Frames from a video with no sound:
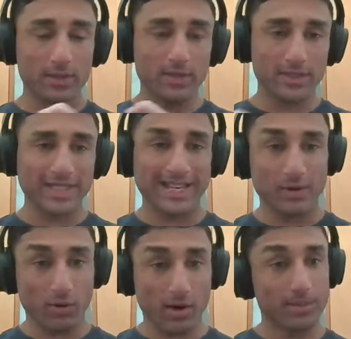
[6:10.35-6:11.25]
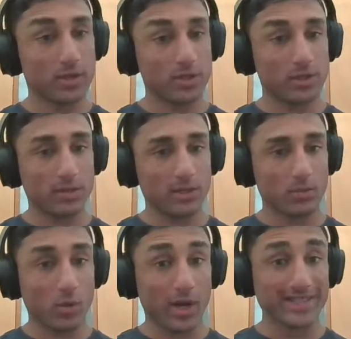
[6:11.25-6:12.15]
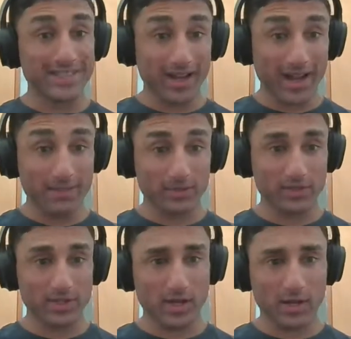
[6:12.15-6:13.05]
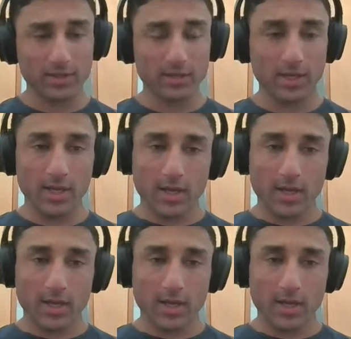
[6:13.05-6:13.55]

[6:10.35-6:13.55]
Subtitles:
in the day where I'm only doing one type of task?